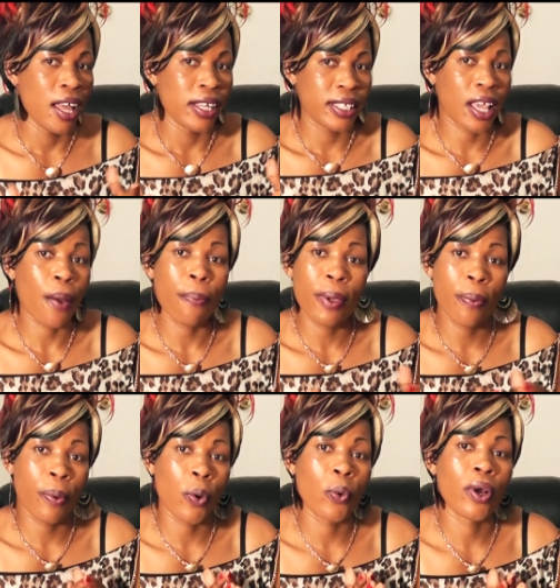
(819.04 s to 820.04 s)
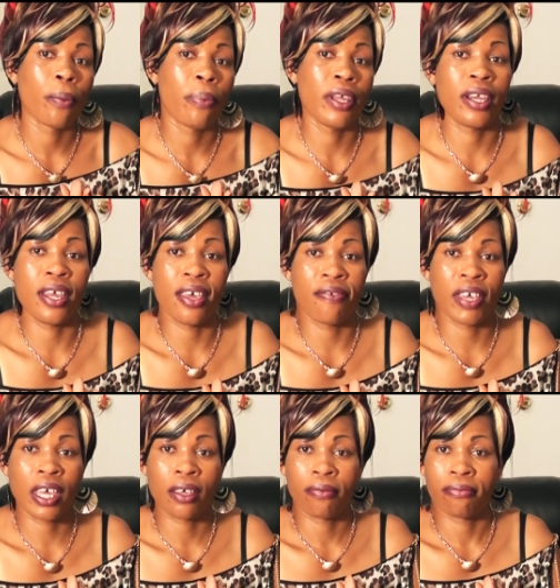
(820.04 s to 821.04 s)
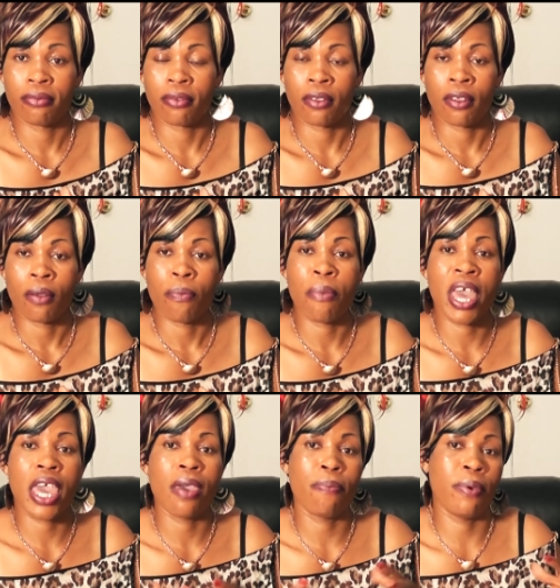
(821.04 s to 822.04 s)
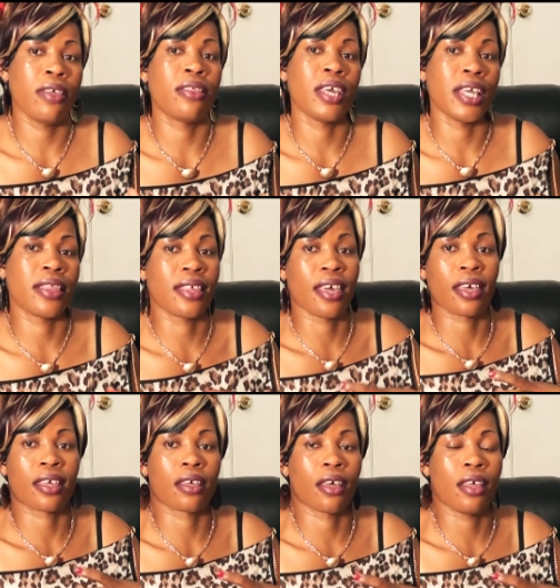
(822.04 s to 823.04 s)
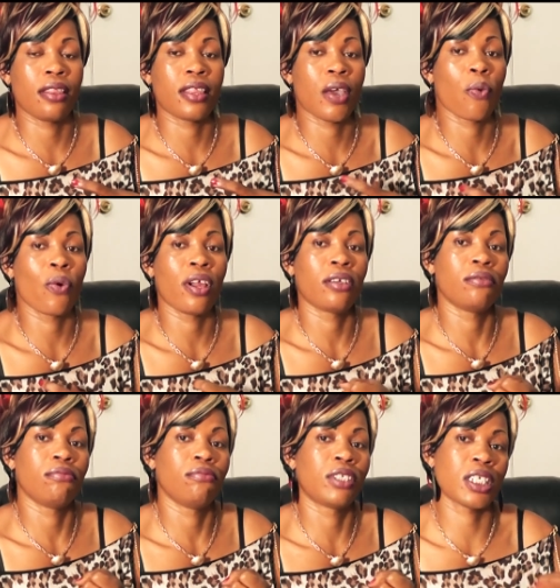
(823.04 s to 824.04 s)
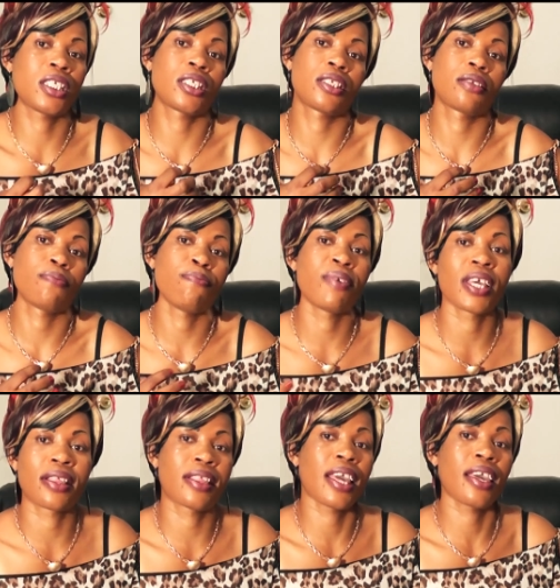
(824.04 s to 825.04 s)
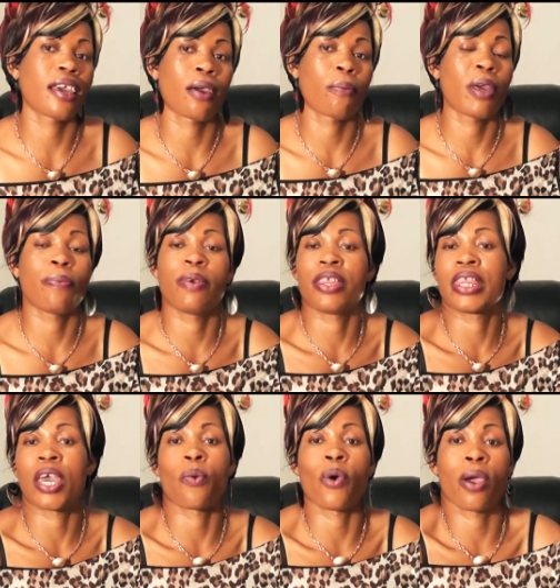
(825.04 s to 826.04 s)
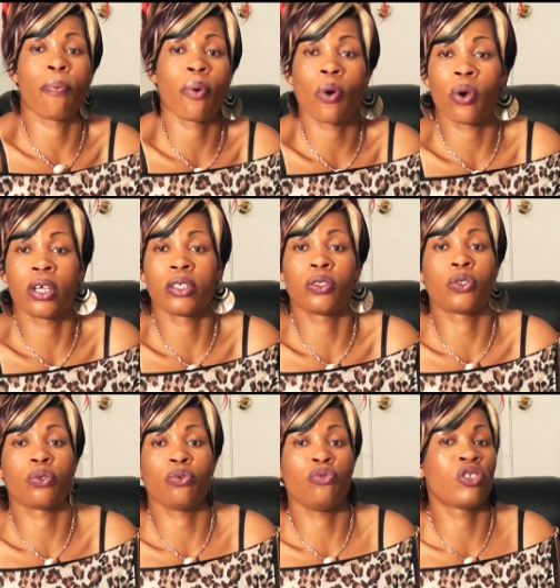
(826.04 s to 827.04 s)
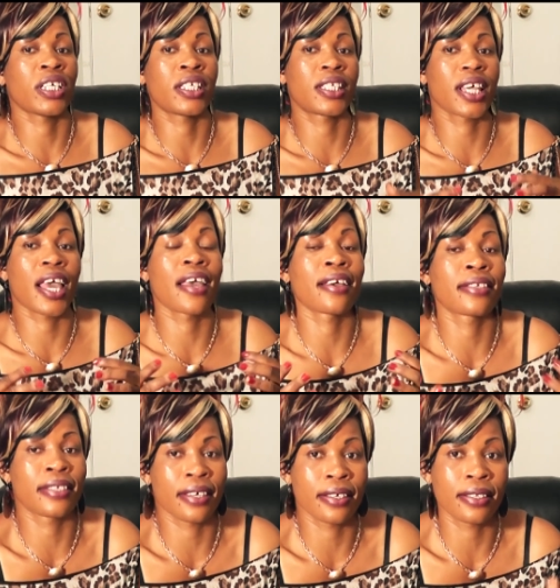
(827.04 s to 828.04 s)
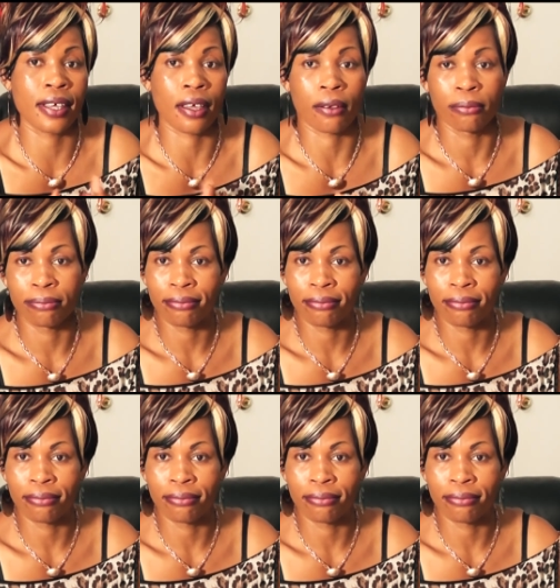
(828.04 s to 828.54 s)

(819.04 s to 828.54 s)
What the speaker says: Some people will be living, maybe they think, and they will just be thinking maybe they were born to just existing.